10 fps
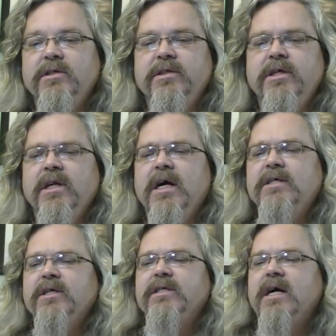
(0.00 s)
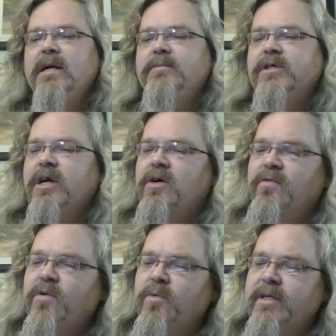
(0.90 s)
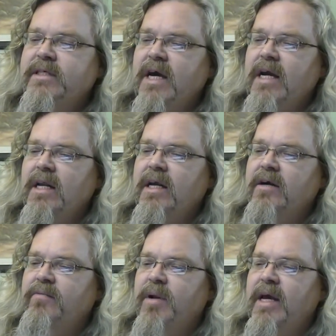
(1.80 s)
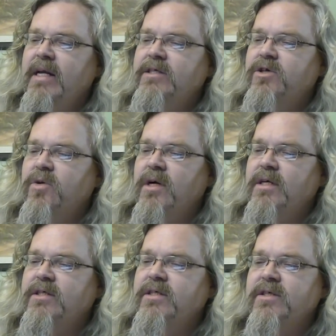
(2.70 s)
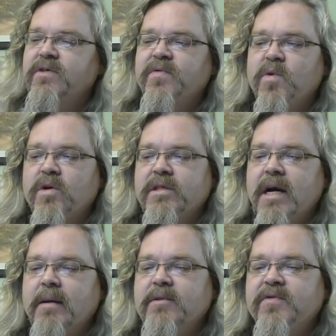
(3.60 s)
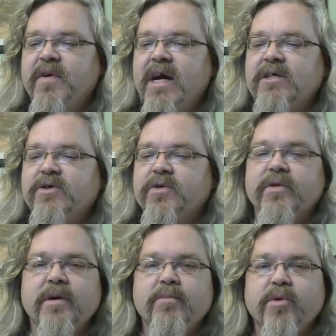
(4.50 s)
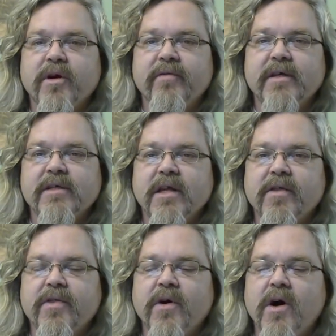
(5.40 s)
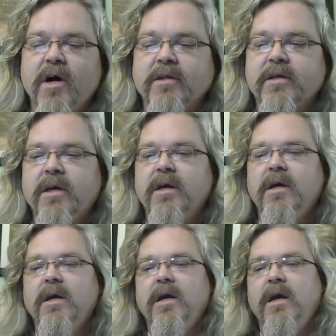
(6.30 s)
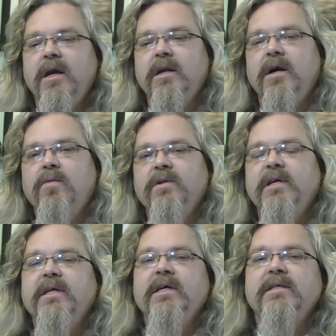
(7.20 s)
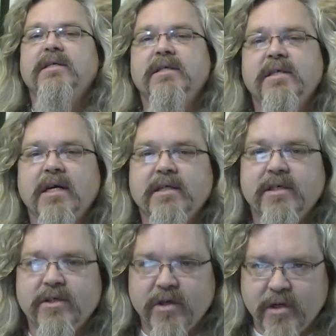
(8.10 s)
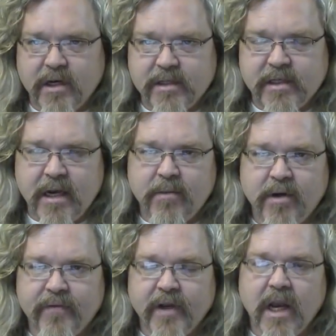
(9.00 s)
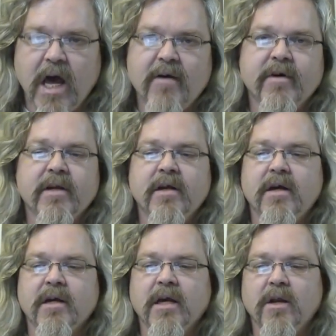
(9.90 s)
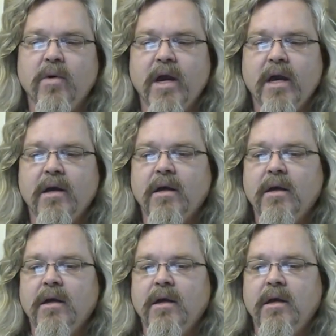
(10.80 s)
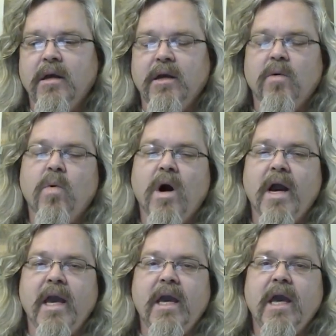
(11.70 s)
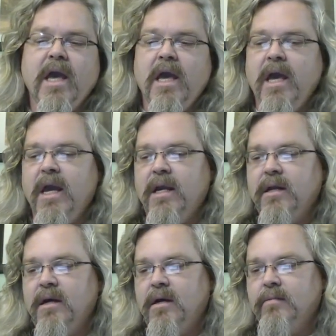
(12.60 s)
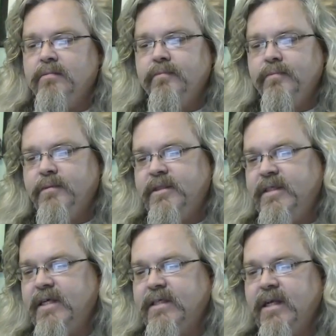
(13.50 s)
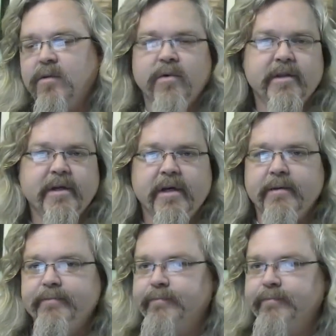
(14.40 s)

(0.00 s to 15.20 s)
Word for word: Geologic timescale for recycling of planet's crust is four times faster than previously thought. And uh, what they did is the scientists took a sample of the lava in uh, Kilauea in Hawaii and um, tested it with, the, uh,